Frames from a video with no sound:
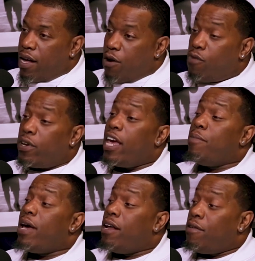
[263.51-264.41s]
Overcame
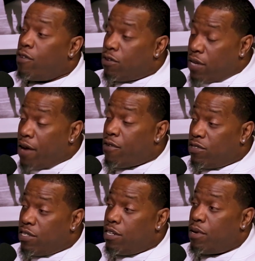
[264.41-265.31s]
that
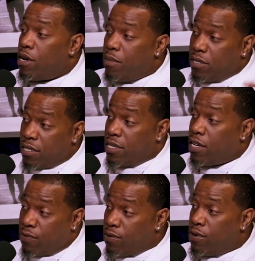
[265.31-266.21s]
adversity to become a
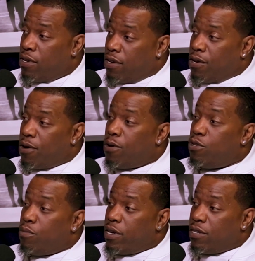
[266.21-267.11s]
successful
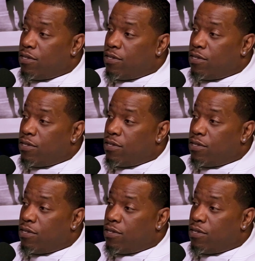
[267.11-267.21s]
older man.